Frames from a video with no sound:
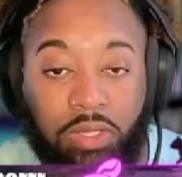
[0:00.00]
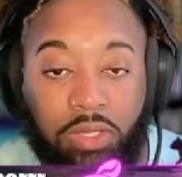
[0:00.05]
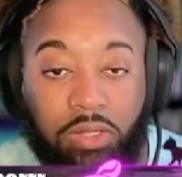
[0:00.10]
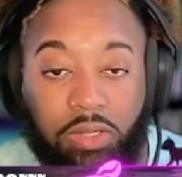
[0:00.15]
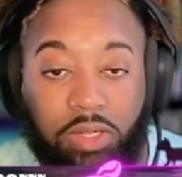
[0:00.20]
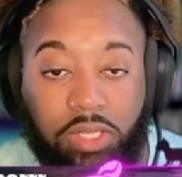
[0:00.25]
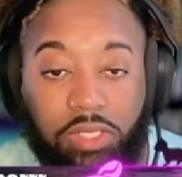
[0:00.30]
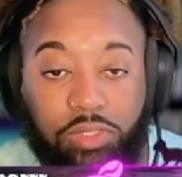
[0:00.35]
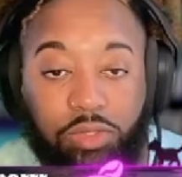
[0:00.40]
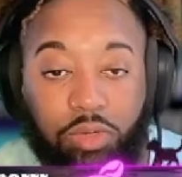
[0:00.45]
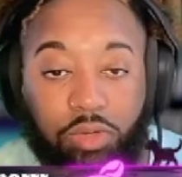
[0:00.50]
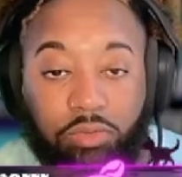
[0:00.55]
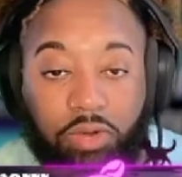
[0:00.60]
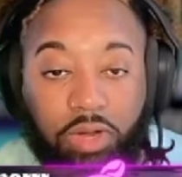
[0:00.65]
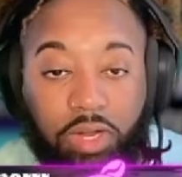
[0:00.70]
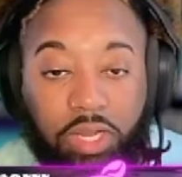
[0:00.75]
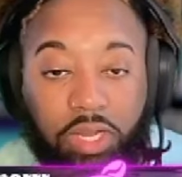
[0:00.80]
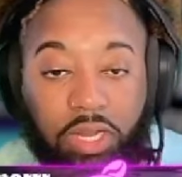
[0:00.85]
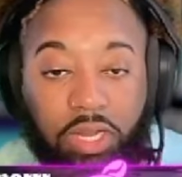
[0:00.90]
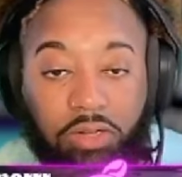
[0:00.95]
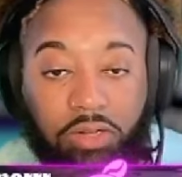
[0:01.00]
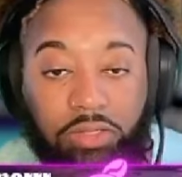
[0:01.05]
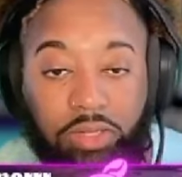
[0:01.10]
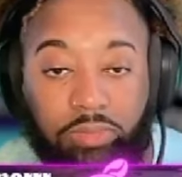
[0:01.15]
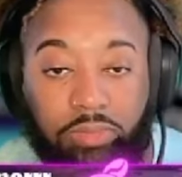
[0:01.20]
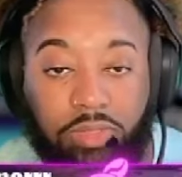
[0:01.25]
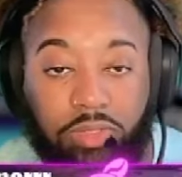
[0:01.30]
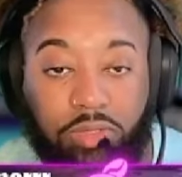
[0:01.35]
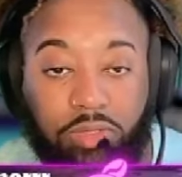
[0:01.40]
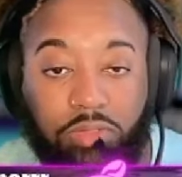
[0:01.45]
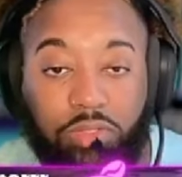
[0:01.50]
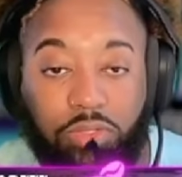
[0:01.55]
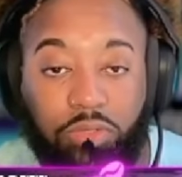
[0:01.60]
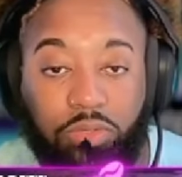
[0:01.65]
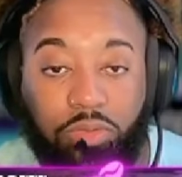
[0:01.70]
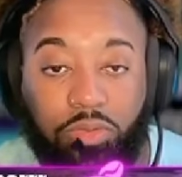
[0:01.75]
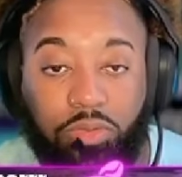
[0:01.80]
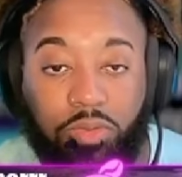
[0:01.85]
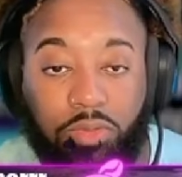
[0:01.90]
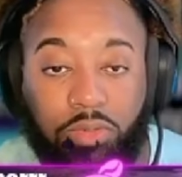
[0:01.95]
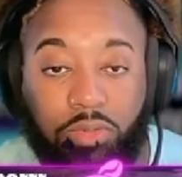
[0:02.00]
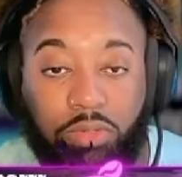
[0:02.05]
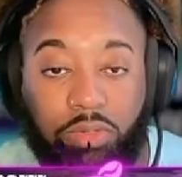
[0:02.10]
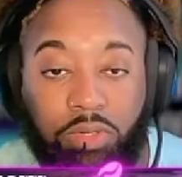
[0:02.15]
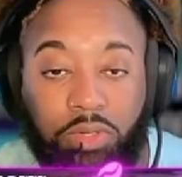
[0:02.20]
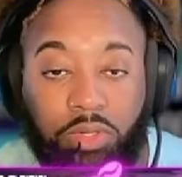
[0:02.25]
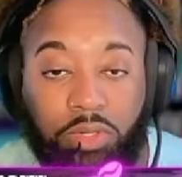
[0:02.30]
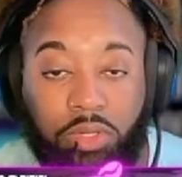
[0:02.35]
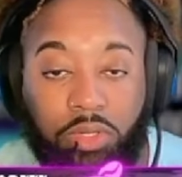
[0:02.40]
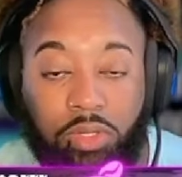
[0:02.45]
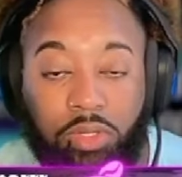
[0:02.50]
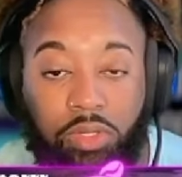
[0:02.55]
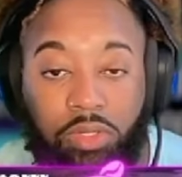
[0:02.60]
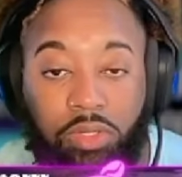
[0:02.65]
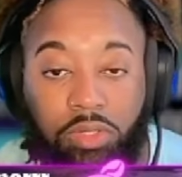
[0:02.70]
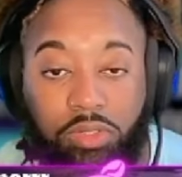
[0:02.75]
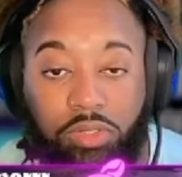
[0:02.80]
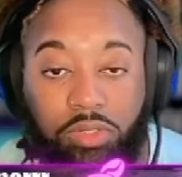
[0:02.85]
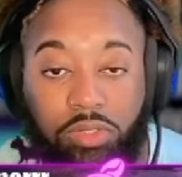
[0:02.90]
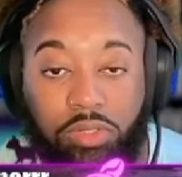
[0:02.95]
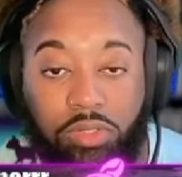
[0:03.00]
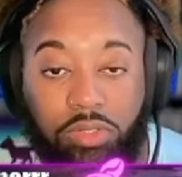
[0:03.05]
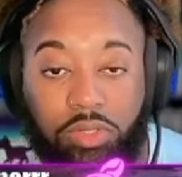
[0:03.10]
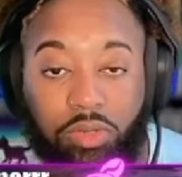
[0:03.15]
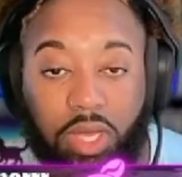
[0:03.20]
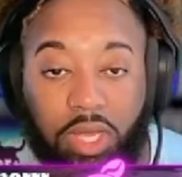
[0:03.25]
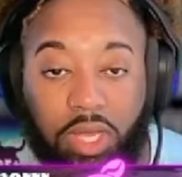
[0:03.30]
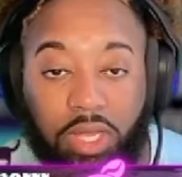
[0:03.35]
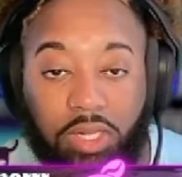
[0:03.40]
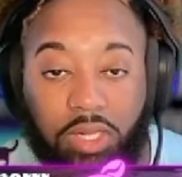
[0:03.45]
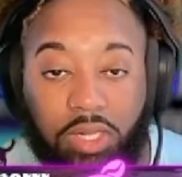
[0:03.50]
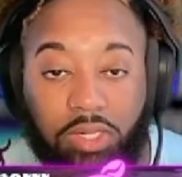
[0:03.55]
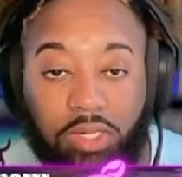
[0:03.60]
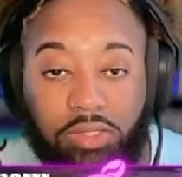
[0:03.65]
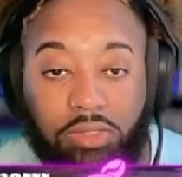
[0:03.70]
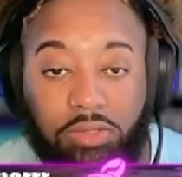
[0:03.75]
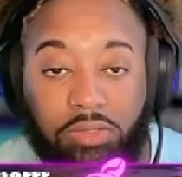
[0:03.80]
Let's do it right here. So I'm just going to do 2 lines.